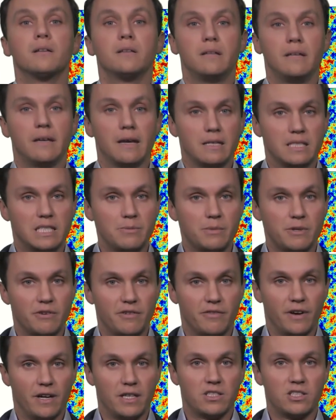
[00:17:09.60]
the asymmetry
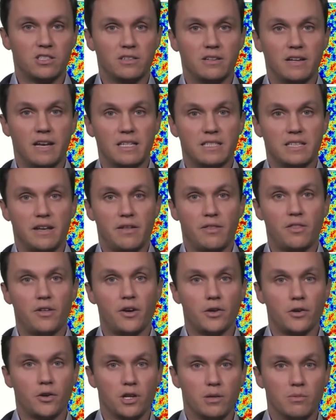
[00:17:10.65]
function as a
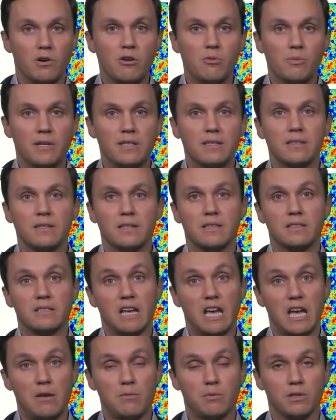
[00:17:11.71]
third order moment is
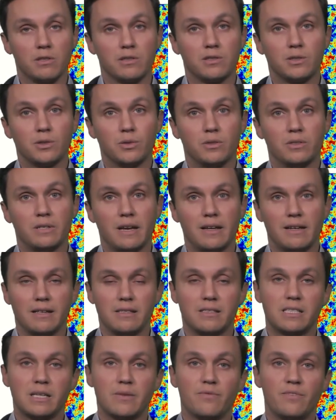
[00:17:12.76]
able to tell
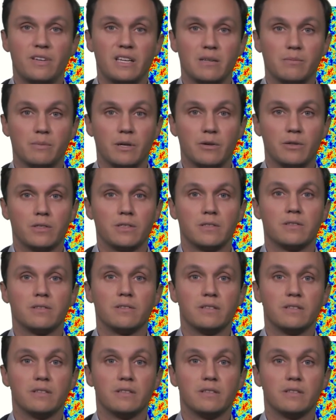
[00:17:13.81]
us something about